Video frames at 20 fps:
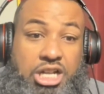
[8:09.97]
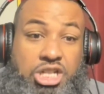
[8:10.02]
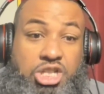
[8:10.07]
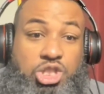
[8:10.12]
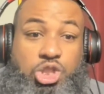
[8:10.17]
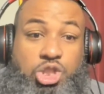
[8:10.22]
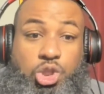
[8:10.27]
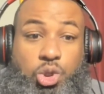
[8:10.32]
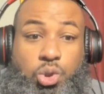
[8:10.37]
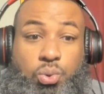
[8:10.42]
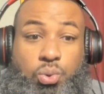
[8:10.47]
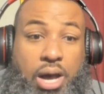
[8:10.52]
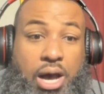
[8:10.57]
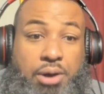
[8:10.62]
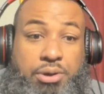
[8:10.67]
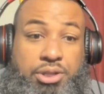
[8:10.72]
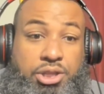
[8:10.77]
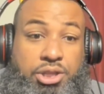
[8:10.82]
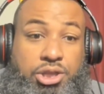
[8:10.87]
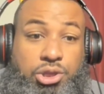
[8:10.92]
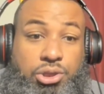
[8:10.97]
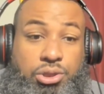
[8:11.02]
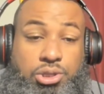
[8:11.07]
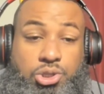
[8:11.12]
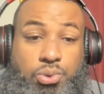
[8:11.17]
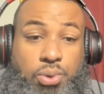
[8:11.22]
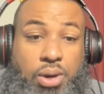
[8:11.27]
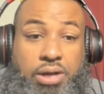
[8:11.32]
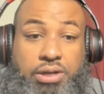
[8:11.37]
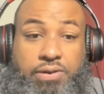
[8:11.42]
two out
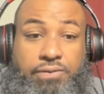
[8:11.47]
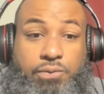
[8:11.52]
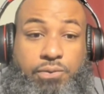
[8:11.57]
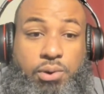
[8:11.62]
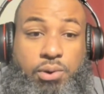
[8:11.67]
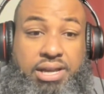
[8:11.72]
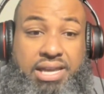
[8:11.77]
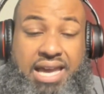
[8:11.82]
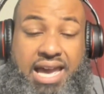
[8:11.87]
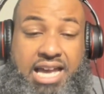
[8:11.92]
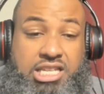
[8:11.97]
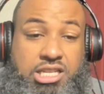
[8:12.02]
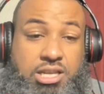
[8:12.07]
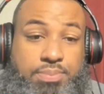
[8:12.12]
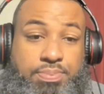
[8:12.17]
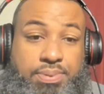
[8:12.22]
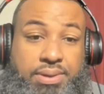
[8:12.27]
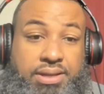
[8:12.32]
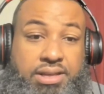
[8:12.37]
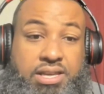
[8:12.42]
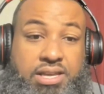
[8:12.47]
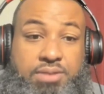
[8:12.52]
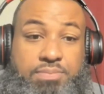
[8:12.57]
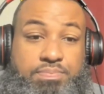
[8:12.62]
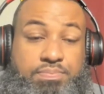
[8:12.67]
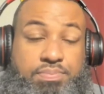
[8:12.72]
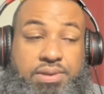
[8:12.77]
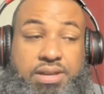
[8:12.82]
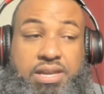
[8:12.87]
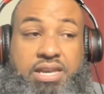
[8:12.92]
the 4 guys
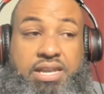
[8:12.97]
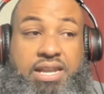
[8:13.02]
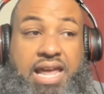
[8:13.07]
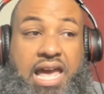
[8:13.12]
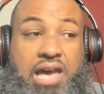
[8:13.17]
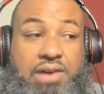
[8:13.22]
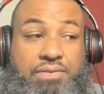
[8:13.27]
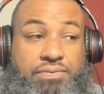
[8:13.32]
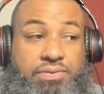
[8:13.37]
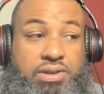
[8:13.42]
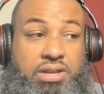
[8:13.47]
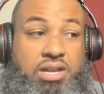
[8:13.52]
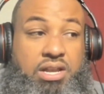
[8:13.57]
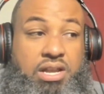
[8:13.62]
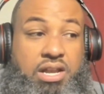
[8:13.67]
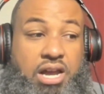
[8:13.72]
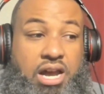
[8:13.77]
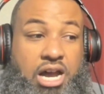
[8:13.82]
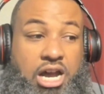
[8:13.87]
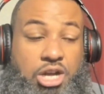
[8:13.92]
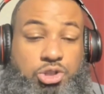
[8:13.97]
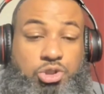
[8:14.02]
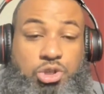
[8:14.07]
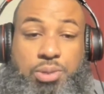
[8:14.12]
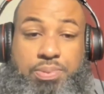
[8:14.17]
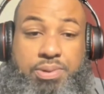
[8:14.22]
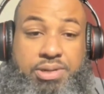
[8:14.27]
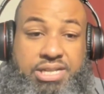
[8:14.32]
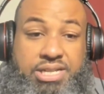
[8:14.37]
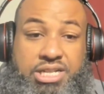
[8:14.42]
could have
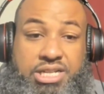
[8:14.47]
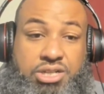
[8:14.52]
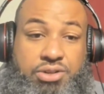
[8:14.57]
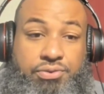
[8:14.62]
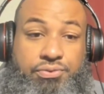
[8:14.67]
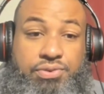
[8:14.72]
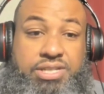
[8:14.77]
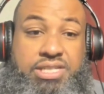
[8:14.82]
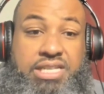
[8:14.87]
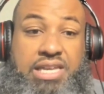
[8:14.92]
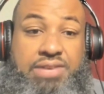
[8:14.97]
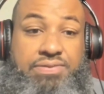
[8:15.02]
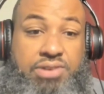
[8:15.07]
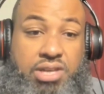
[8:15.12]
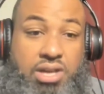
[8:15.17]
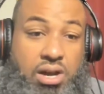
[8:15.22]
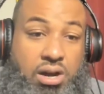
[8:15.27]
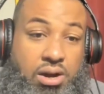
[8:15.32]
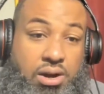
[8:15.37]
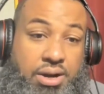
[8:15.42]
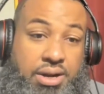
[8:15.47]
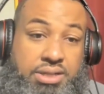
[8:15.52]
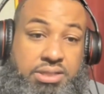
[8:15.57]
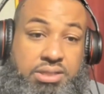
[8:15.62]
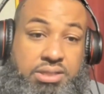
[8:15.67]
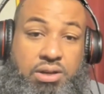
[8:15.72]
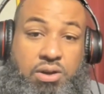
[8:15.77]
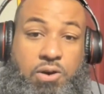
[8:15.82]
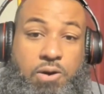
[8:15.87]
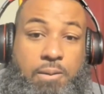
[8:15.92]
triple digit receiving yards,
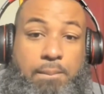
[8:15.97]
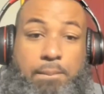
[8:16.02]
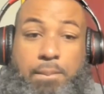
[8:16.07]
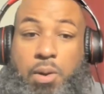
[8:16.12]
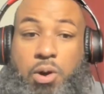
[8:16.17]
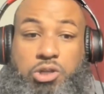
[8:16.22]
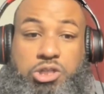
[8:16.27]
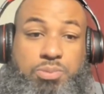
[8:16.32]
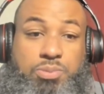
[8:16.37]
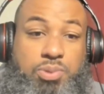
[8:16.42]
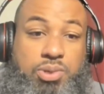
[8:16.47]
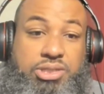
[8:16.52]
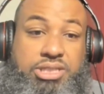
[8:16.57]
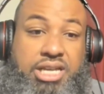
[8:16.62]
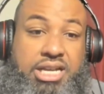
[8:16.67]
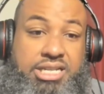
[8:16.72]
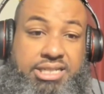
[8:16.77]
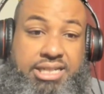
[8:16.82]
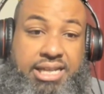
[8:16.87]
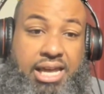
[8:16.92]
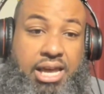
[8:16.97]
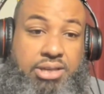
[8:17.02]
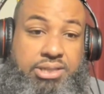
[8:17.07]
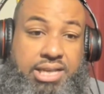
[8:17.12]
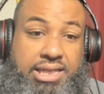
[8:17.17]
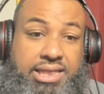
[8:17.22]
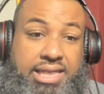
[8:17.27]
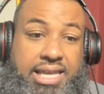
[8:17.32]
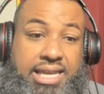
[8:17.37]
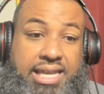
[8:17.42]
so multiple touchdowns,
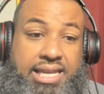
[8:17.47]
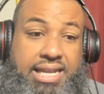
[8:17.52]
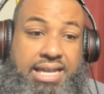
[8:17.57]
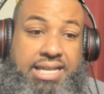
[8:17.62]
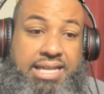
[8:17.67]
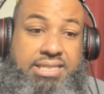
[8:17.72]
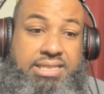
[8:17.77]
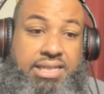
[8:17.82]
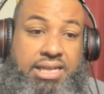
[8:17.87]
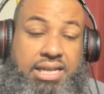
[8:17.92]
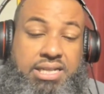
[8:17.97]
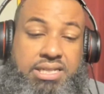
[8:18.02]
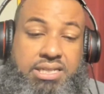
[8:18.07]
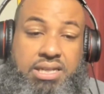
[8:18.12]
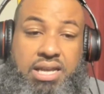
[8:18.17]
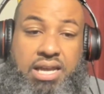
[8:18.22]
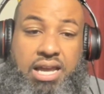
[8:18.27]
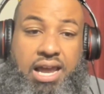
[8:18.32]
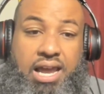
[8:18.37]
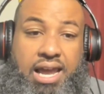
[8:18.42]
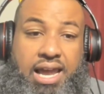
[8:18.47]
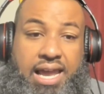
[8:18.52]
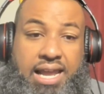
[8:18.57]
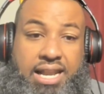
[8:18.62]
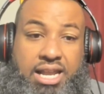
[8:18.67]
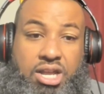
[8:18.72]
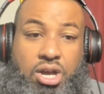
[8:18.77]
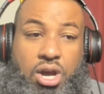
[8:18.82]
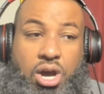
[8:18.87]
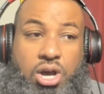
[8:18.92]
I think, in that sense. And
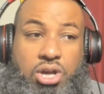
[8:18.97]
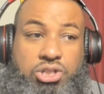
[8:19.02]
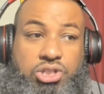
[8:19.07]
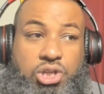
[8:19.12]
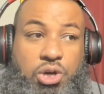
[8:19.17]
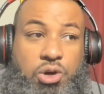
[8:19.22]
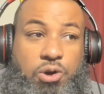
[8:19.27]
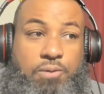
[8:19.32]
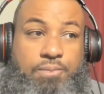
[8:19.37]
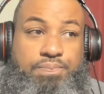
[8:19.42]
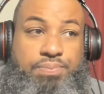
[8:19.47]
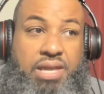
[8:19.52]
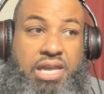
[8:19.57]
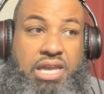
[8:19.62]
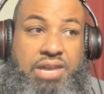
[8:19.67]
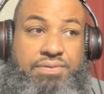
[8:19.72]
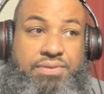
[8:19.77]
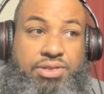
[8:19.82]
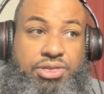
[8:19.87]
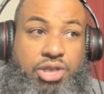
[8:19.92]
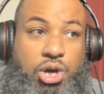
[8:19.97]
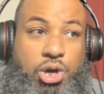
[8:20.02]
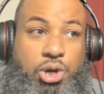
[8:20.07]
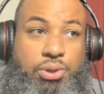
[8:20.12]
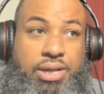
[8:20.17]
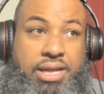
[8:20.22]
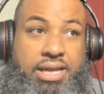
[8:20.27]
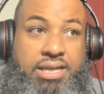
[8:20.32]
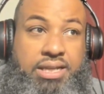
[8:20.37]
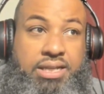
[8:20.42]
then you also, even
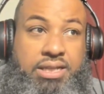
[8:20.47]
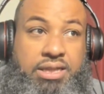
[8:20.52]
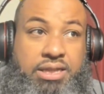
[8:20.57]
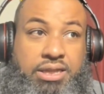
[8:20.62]
though they,